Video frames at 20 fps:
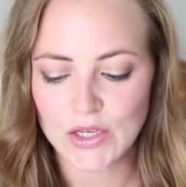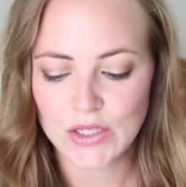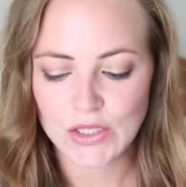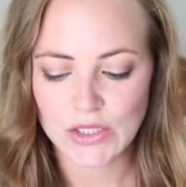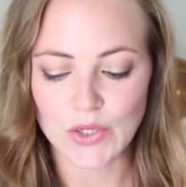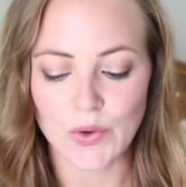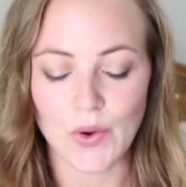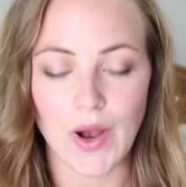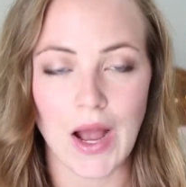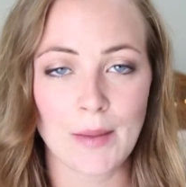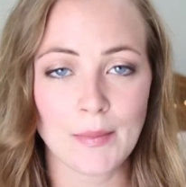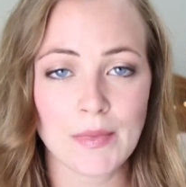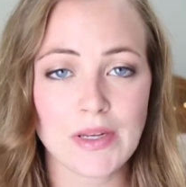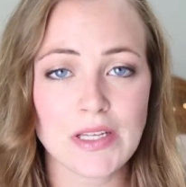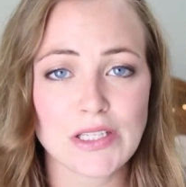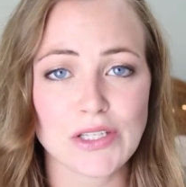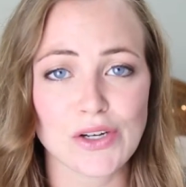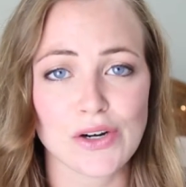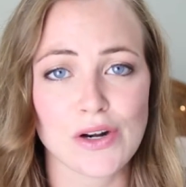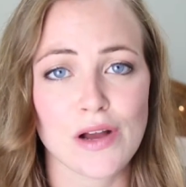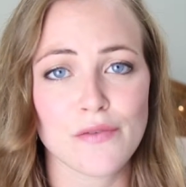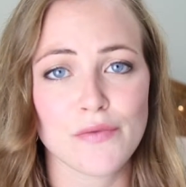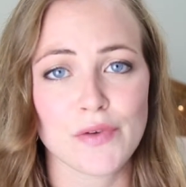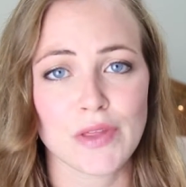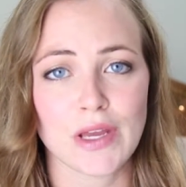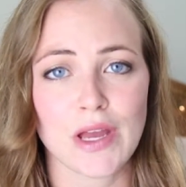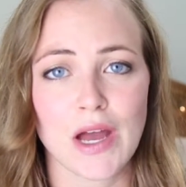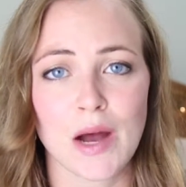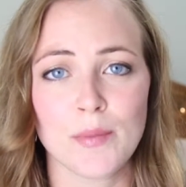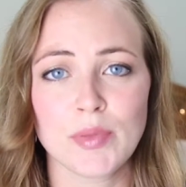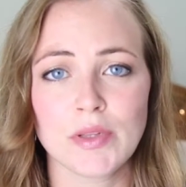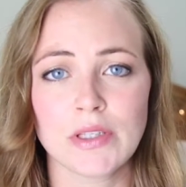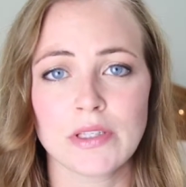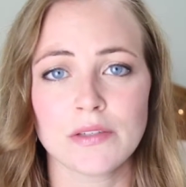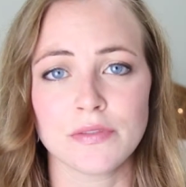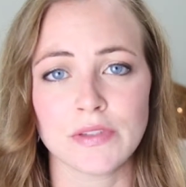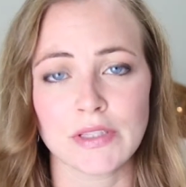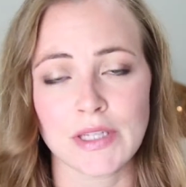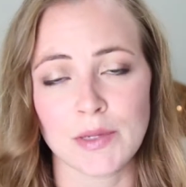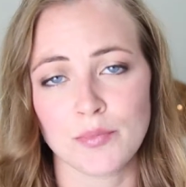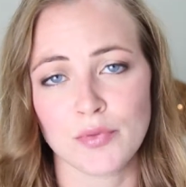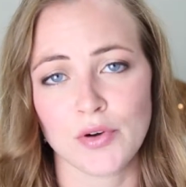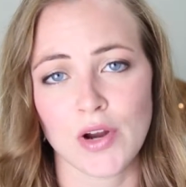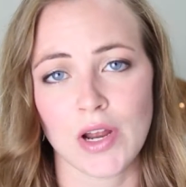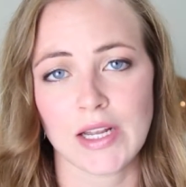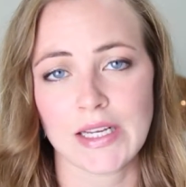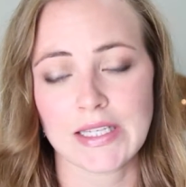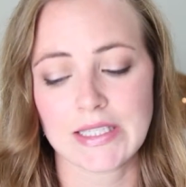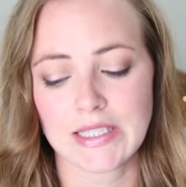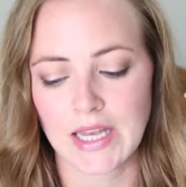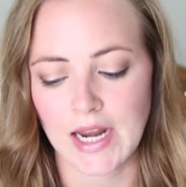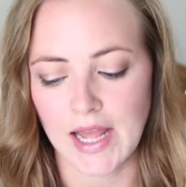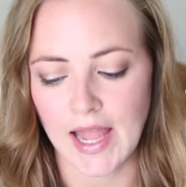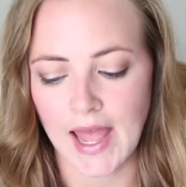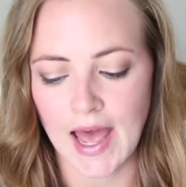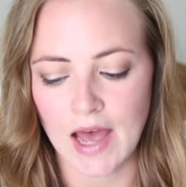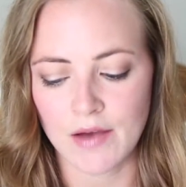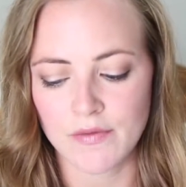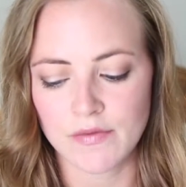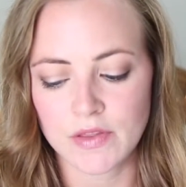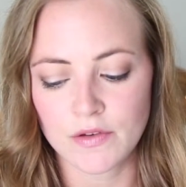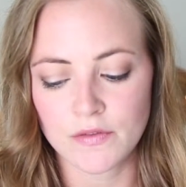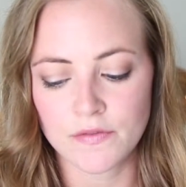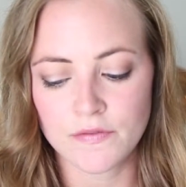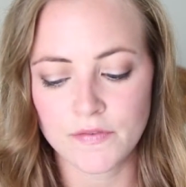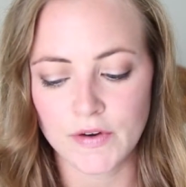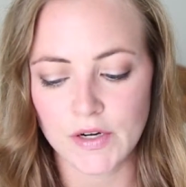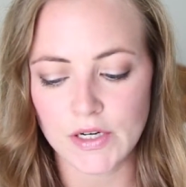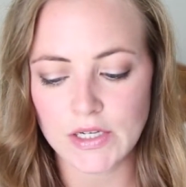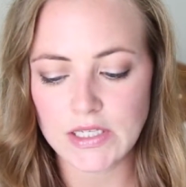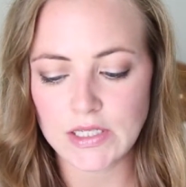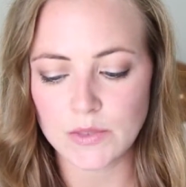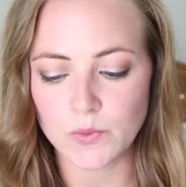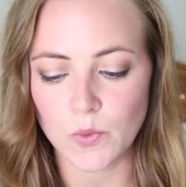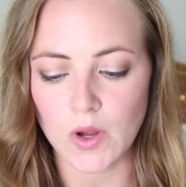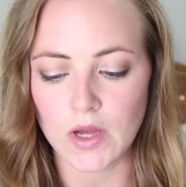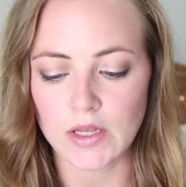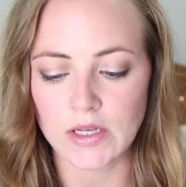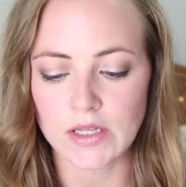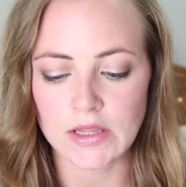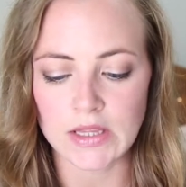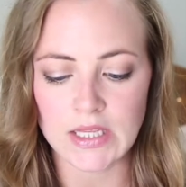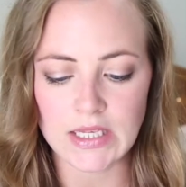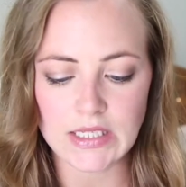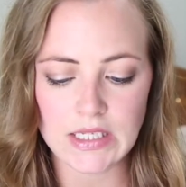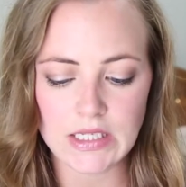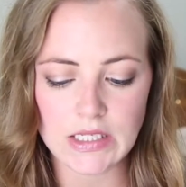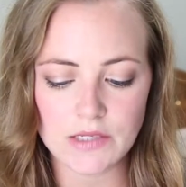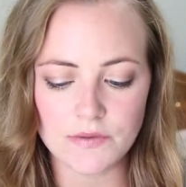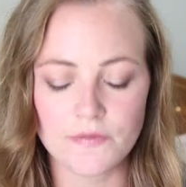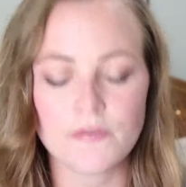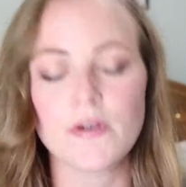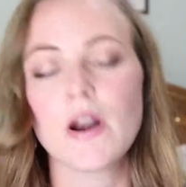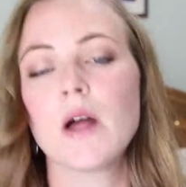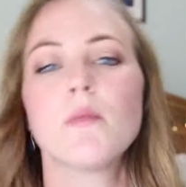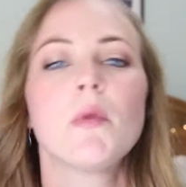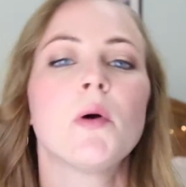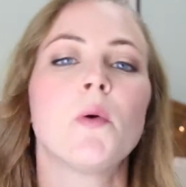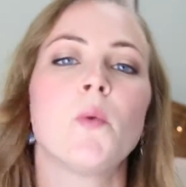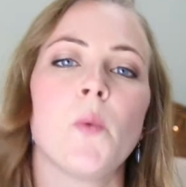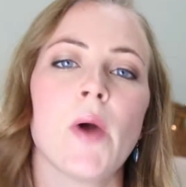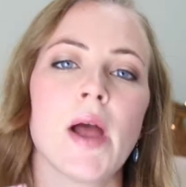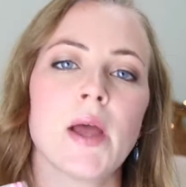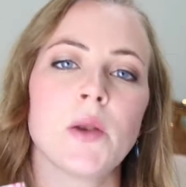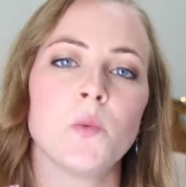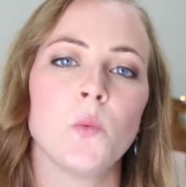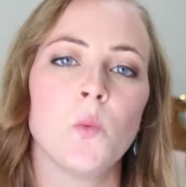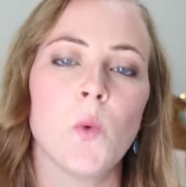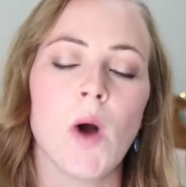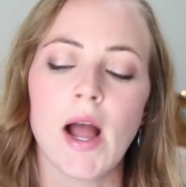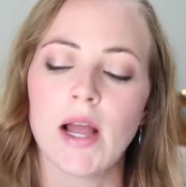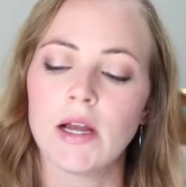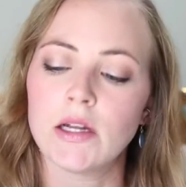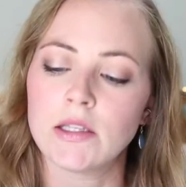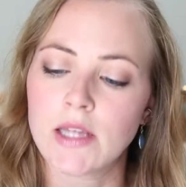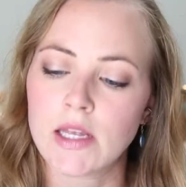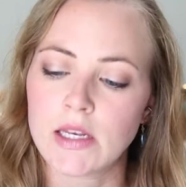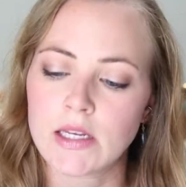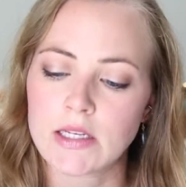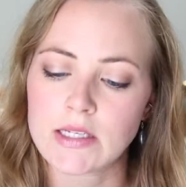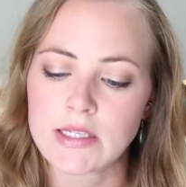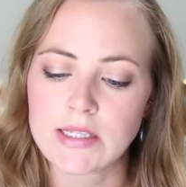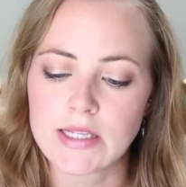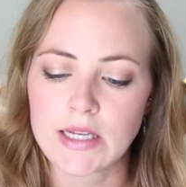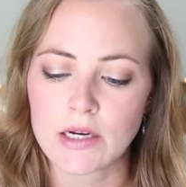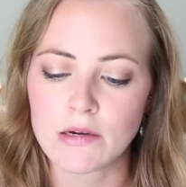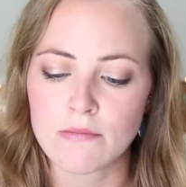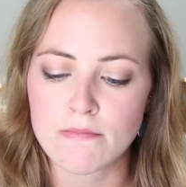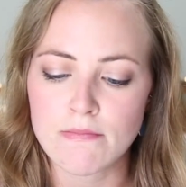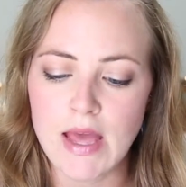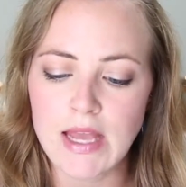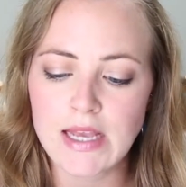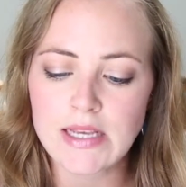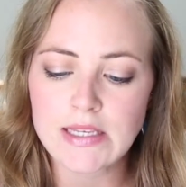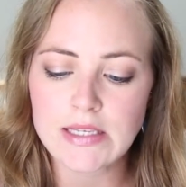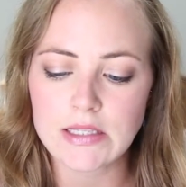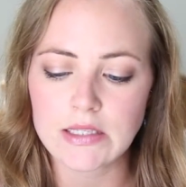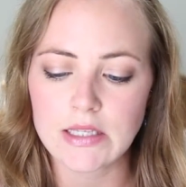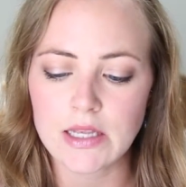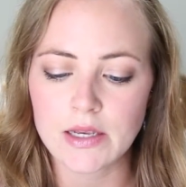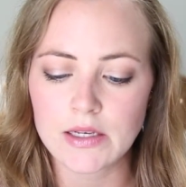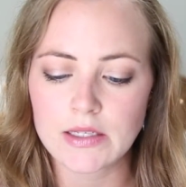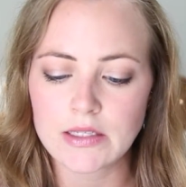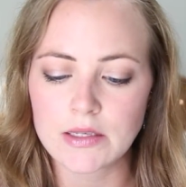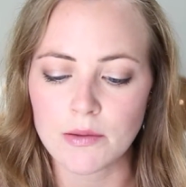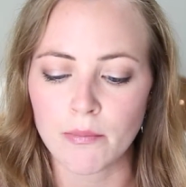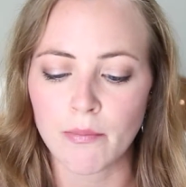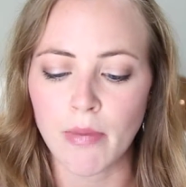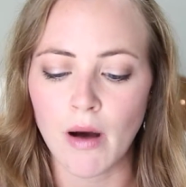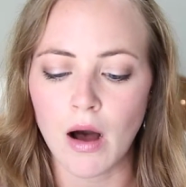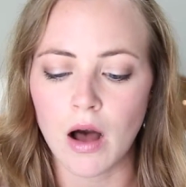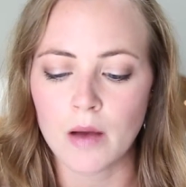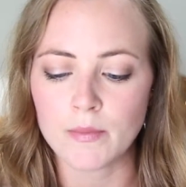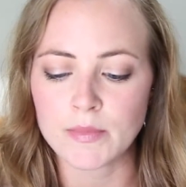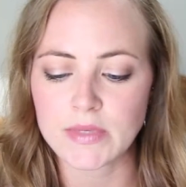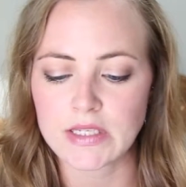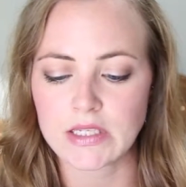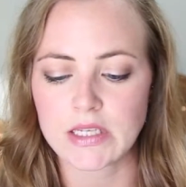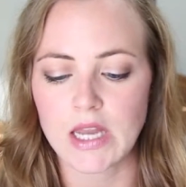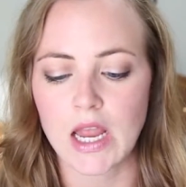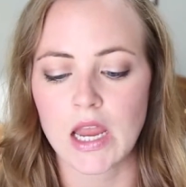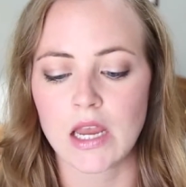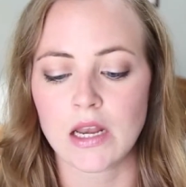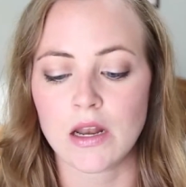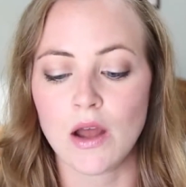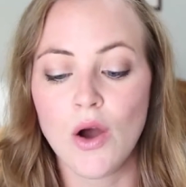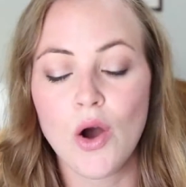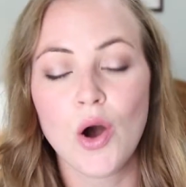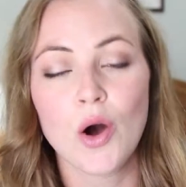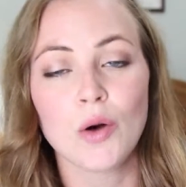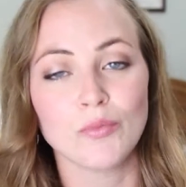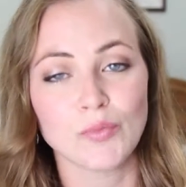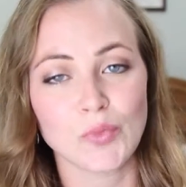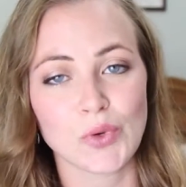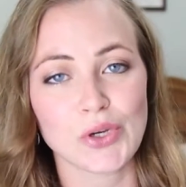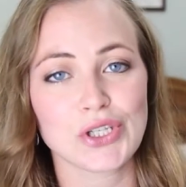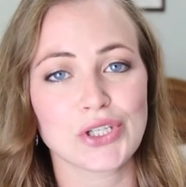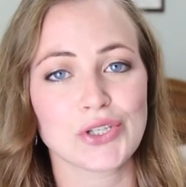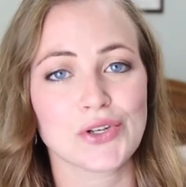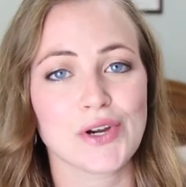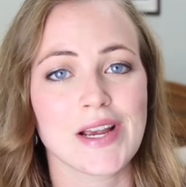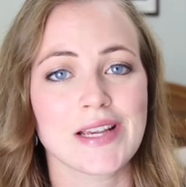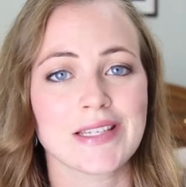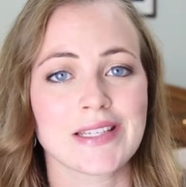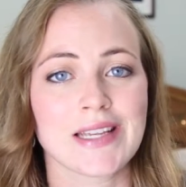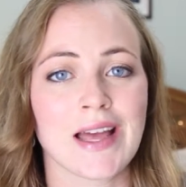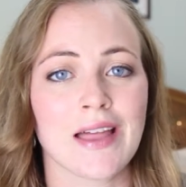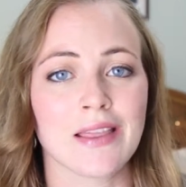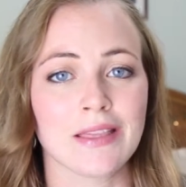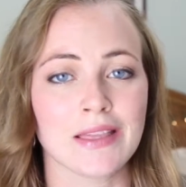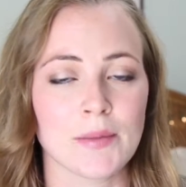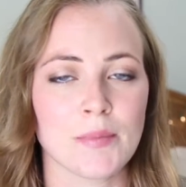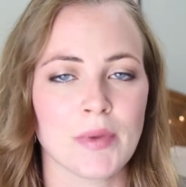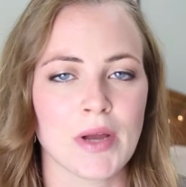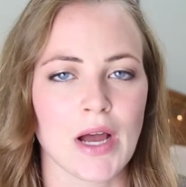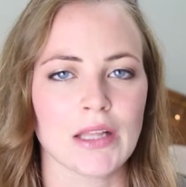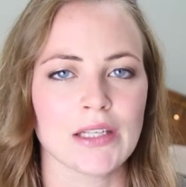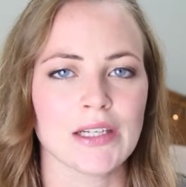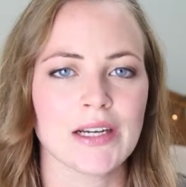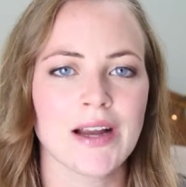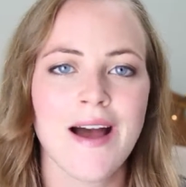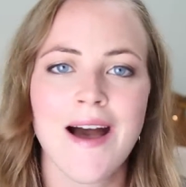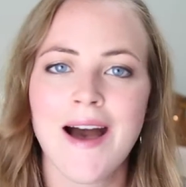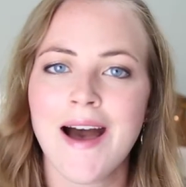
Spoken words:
So I'm going to start off with a couple of lip products that I have. The first one, this is from Wet n Wild, and it is their Megaslicks Balm Stain Moisturizing Lip Color.